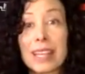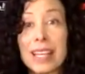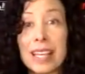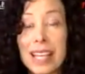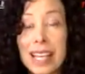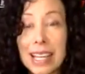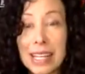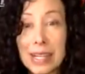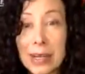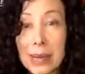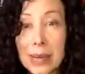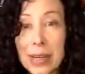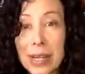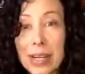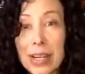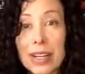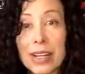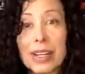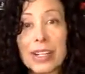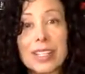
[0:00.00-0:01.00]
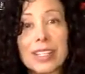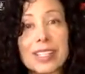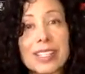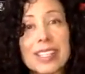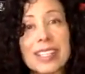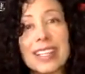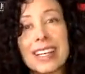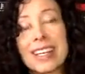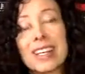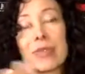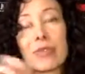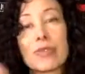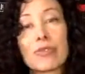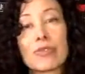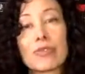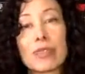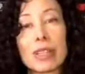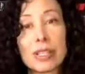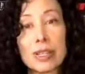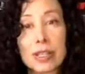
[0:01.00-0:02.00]
anywhere so that it
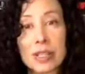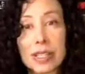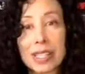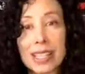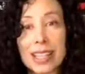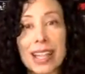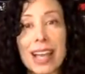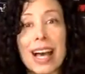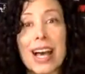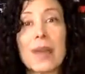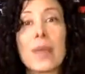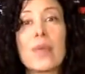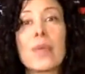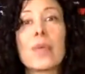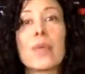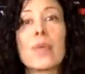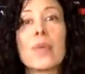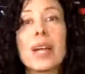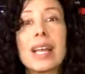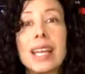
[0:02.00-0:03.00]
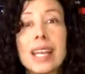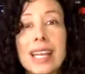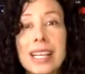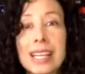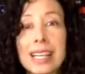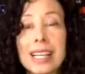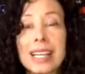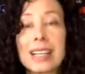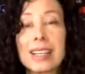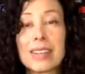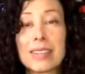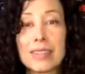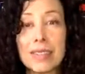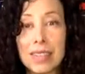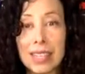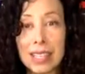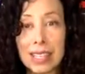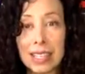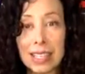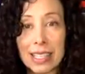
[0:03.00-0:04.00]
triggers that winning
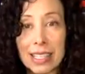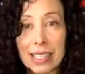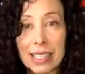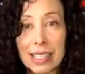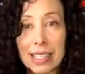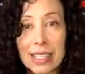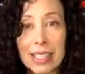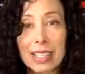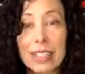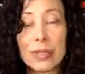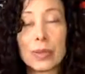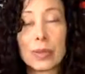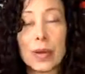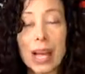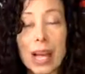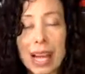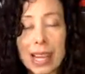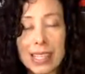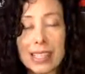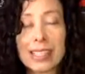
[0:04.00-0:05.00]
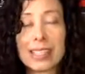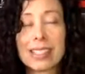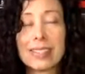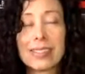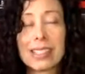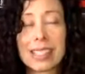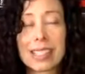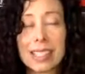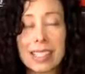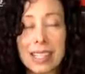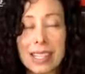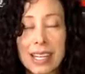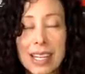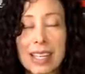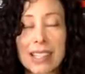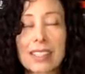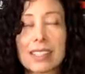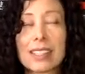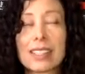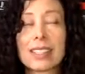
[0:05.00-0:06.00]
feeling. You actively
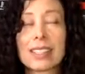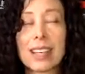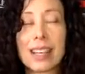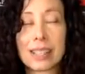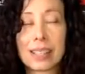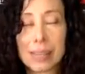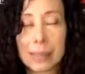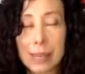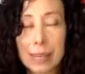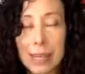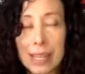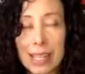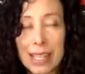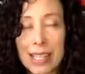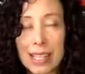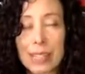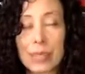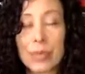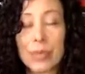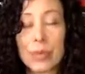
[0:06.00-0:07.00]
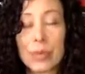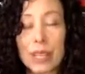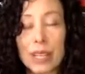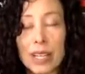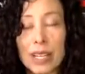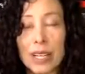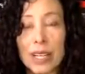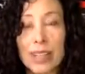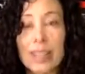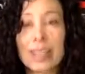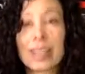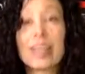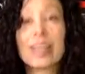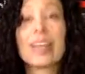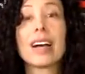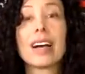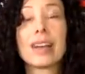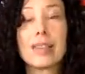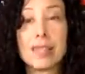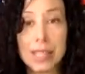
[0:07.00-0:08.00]
connect to that space where
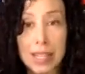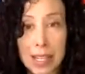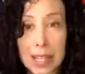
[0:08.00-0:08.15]
I've done